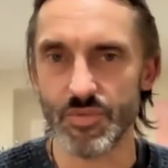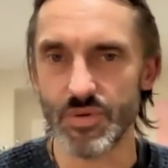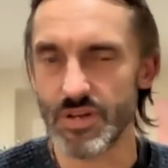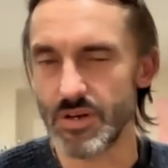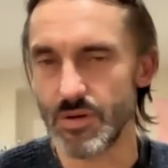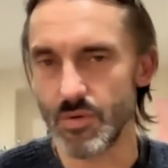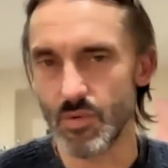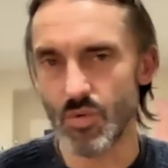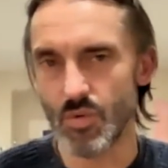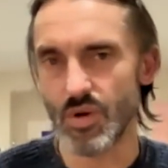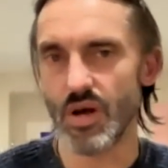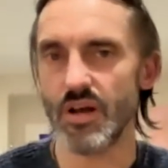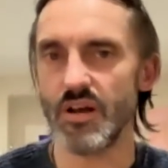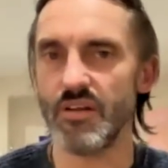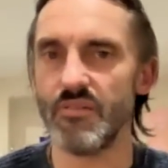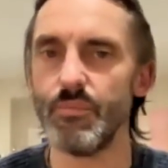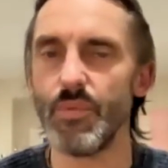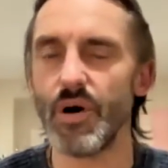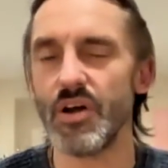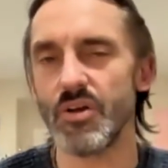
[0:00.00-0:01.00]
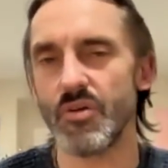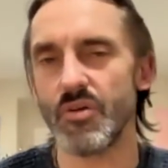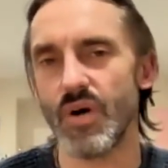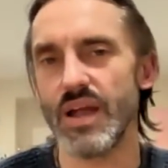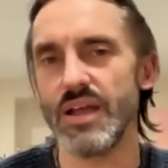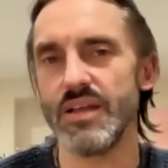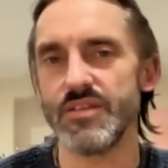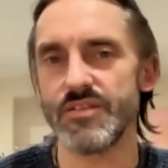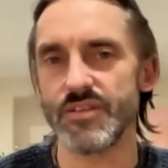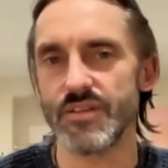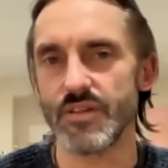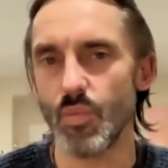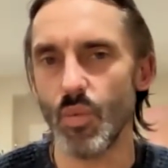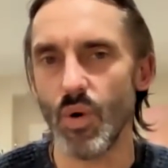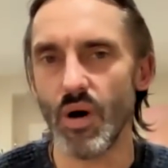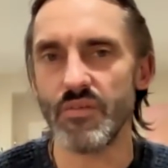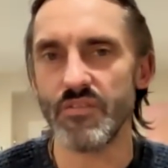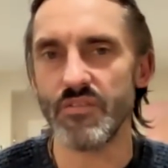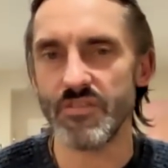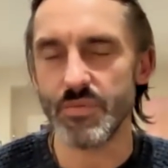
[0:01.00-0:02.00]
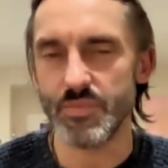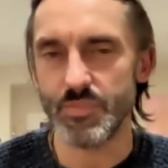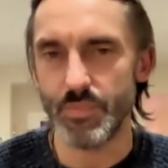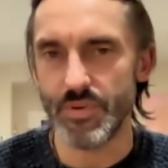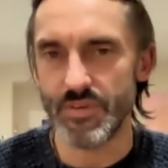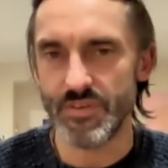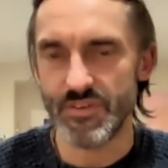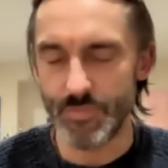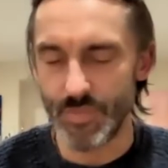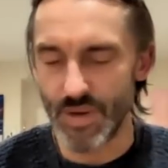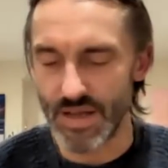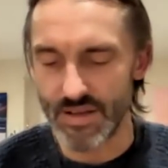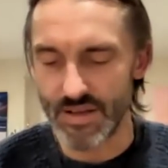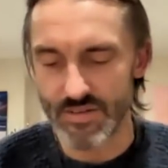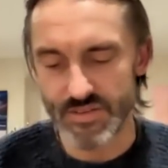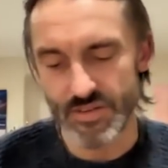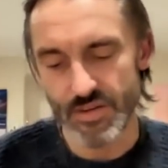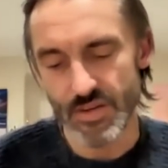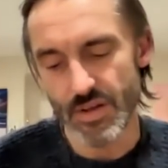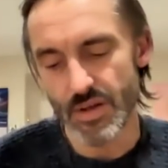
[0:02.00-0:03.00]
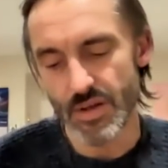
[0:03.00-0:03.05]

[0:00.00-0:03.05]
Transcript: We didn't all kind of migrate to the space.